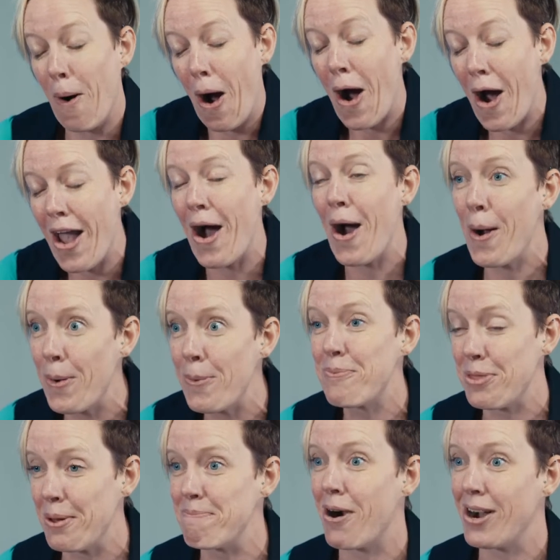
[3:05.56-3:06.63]
I
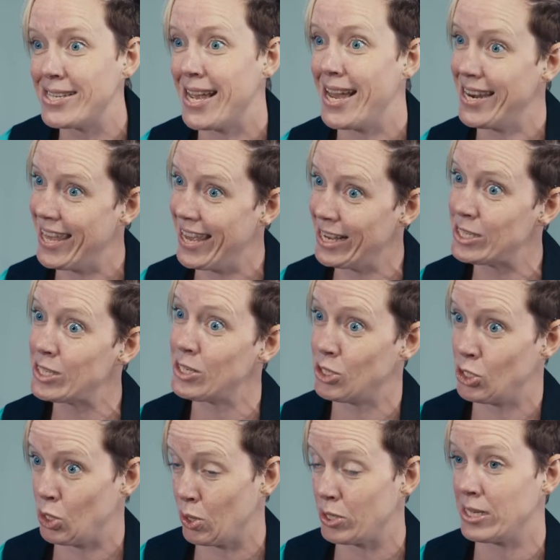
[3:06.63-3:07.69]
hope that my techniques
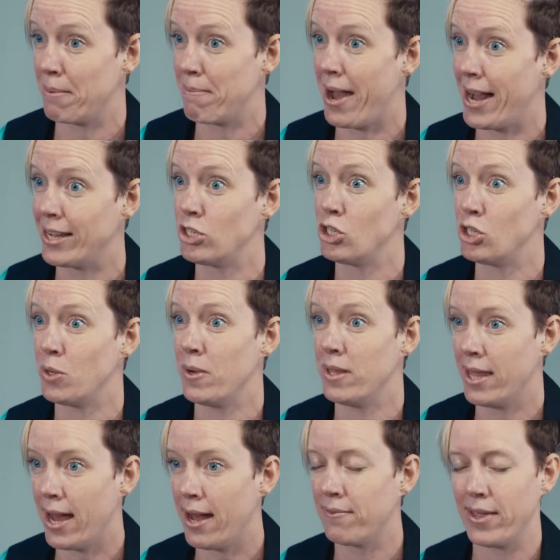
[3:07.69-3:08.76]
took some hand to
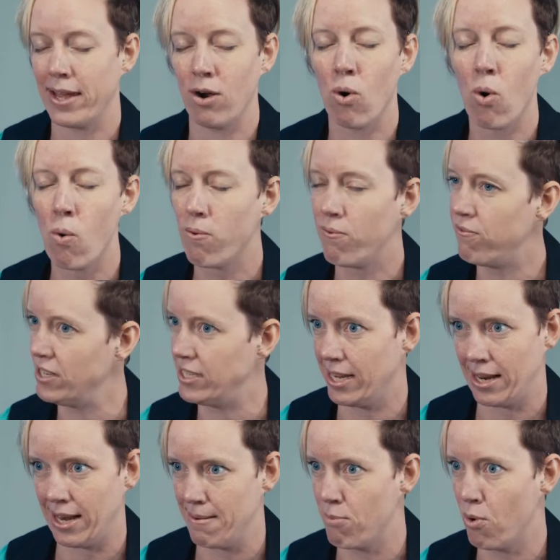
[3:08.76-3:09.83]
doing that. They are all
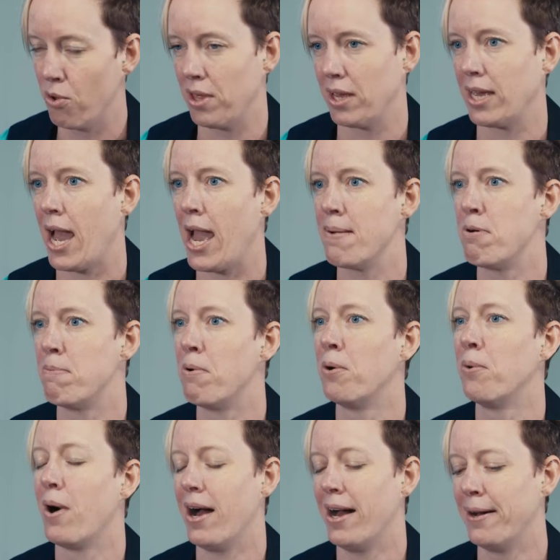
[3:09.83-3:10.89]
physically more than
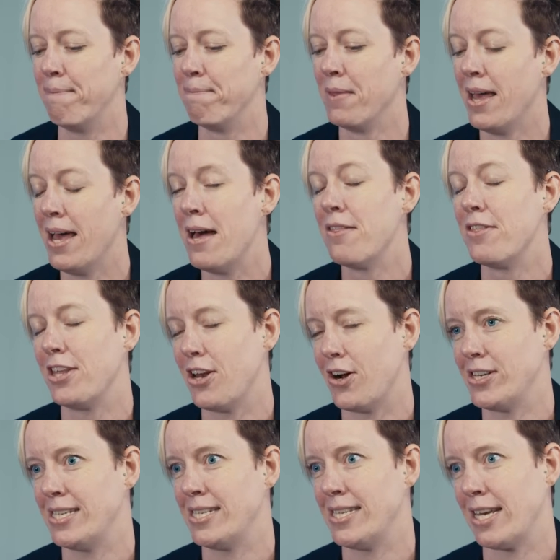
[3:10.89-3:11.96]
capable. Um, the
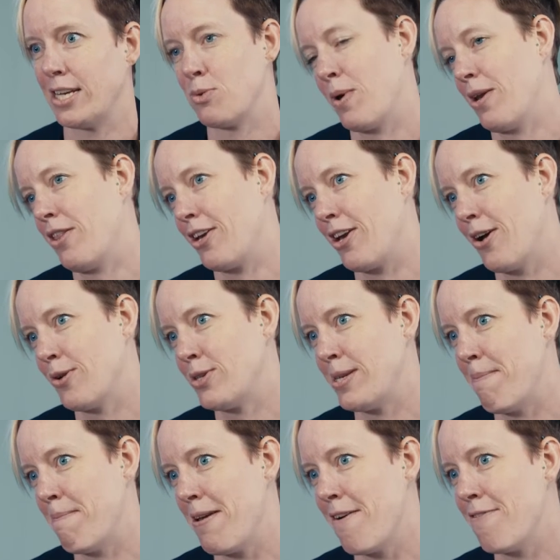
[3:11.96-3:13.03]
nicest thing is one of the girls
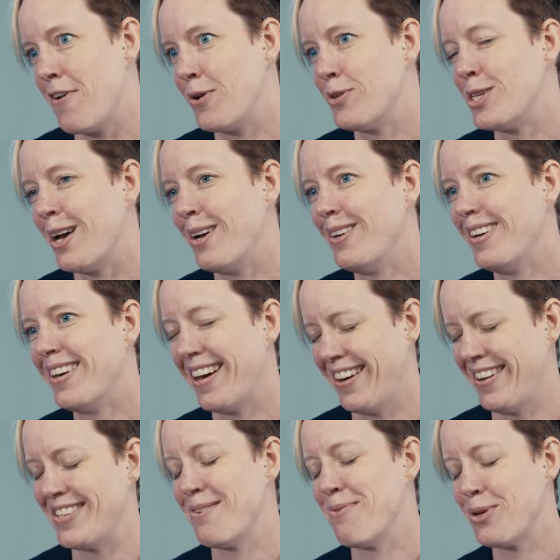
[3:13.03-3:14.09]
sent me a photo
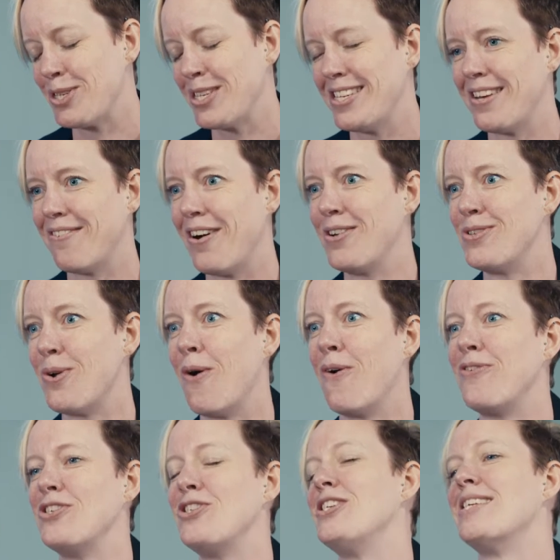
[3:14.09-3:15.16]
and I said, what's this a photo
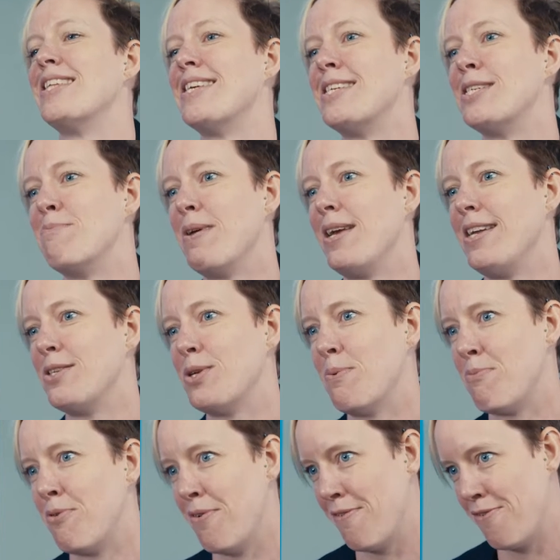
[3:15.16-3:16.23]
of? And she said, this is me
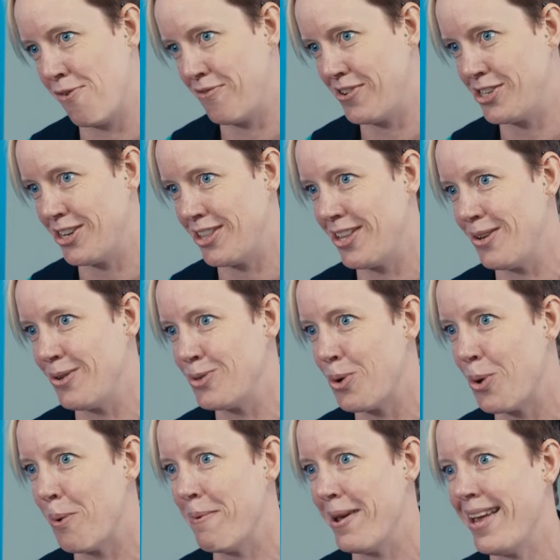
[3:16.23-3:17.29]
doing peripheral vision that you
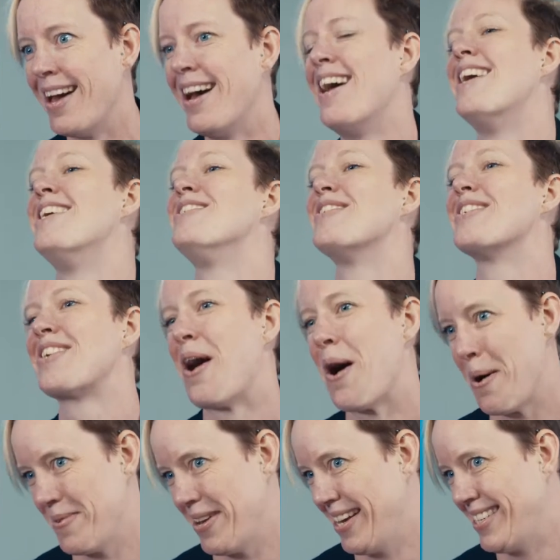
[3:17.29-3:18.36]
taught me. She was
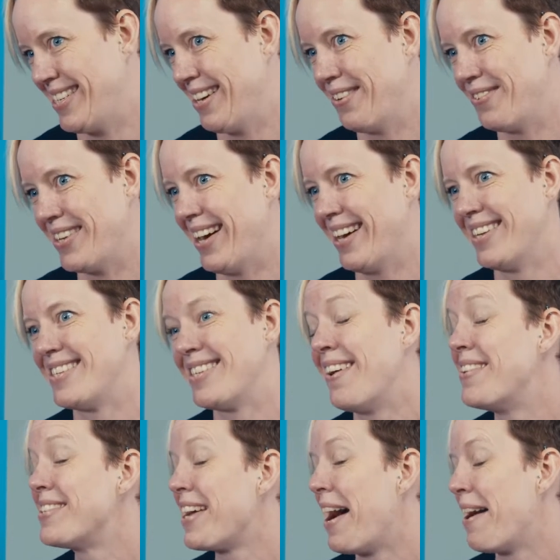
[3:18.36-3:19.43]
calming herself down. So
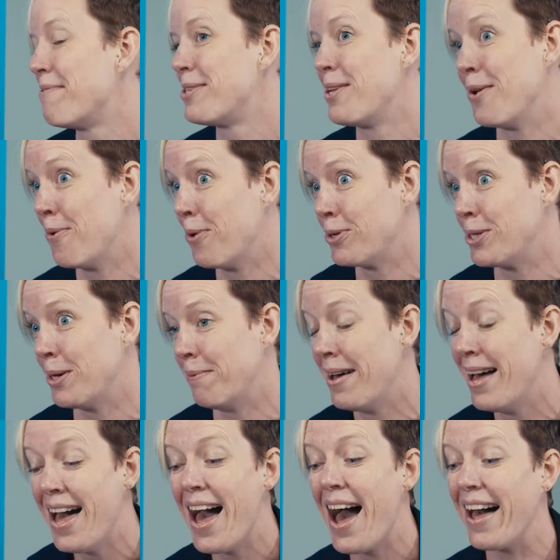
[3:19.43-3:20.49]
it was absolutely awesome.
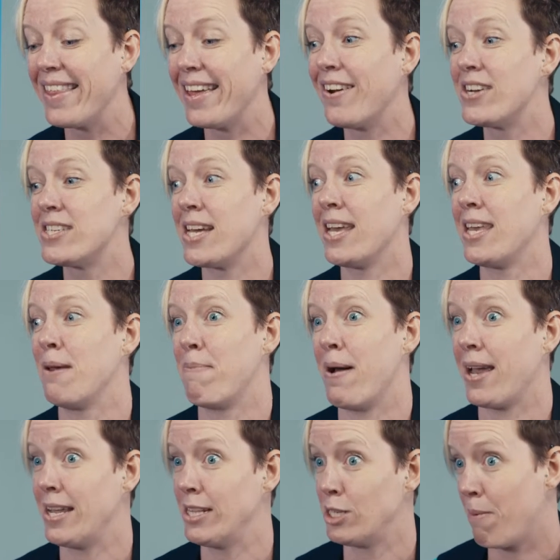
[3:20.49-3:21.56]
And then I take it
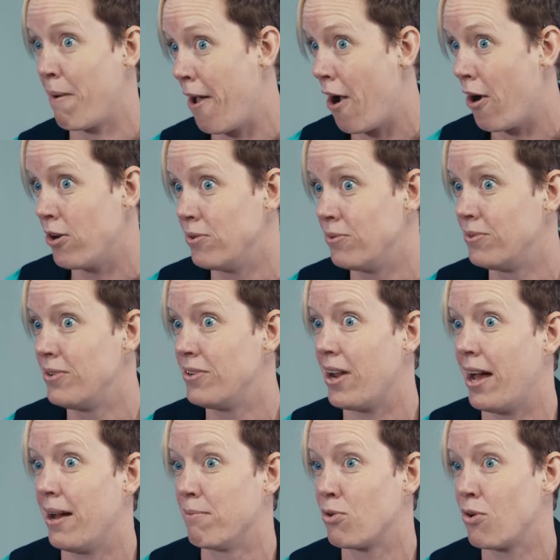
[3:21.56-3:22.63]
back into my own
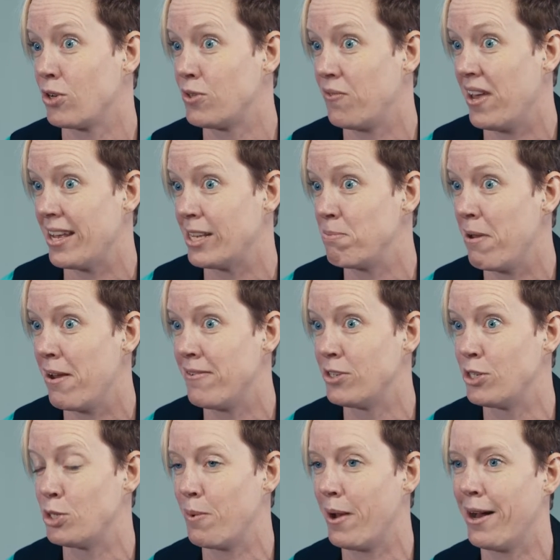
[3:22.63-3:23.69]
um, CrossFit
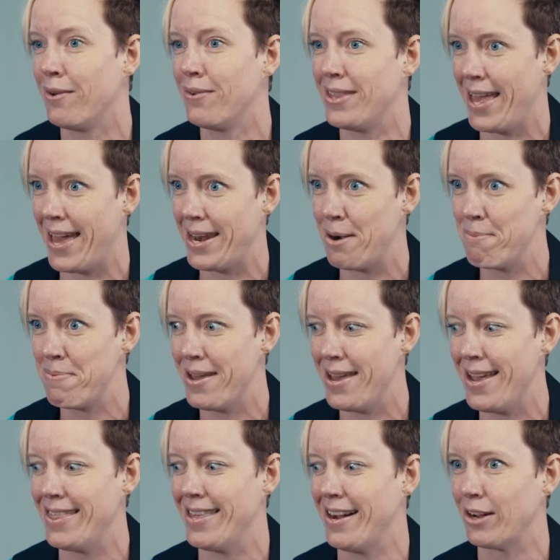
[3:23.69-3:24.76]
experience as well. The N L
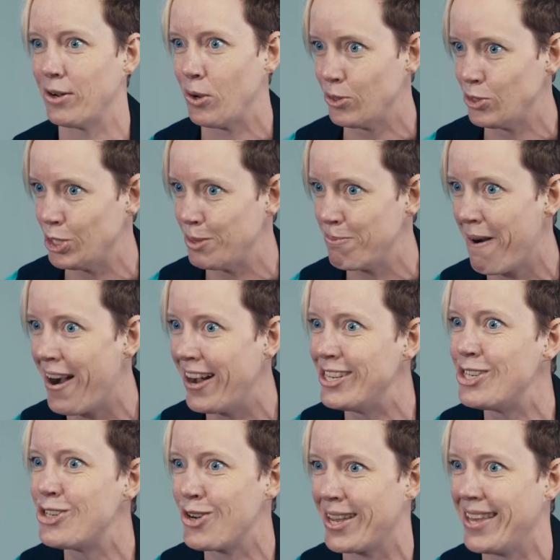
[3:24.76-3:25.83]
P, the unconscious
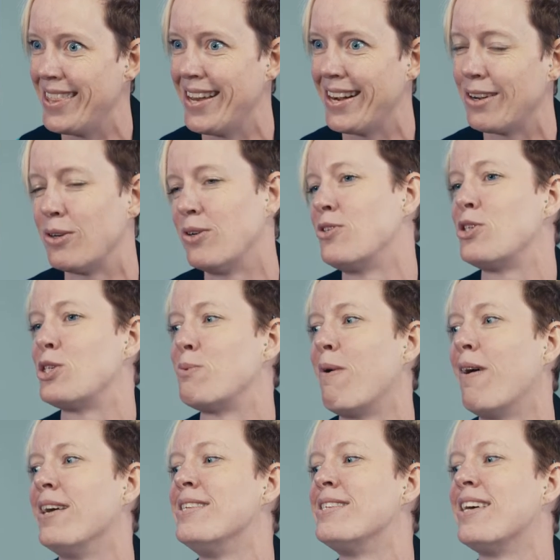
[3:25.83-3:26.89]
mind, tricking the unconscious
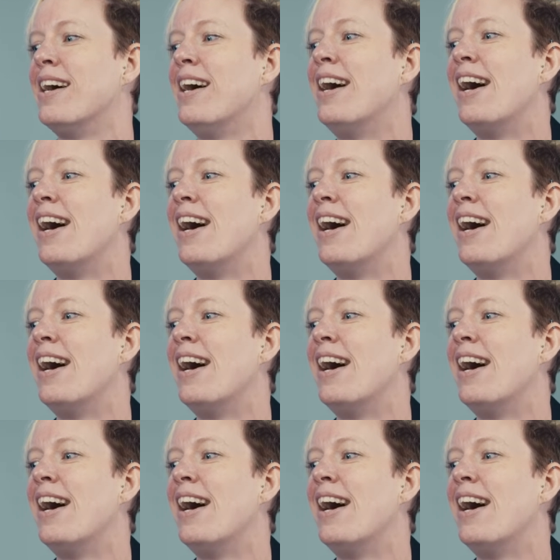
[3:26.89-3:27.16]
mind.